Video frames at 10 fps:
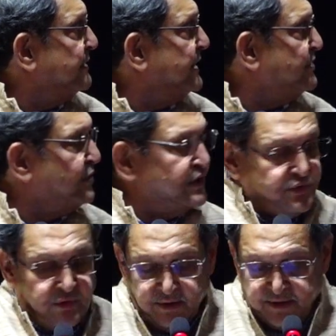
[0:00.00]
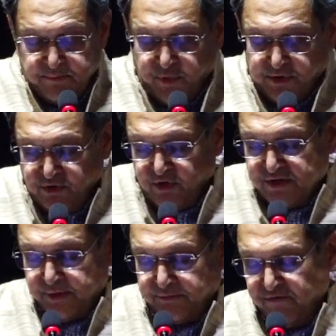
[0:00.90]
There is also the important
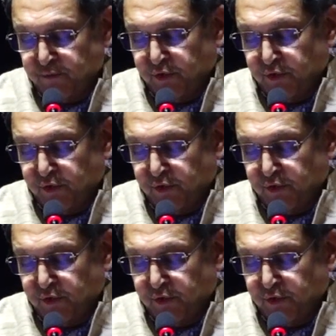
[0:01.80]
concept of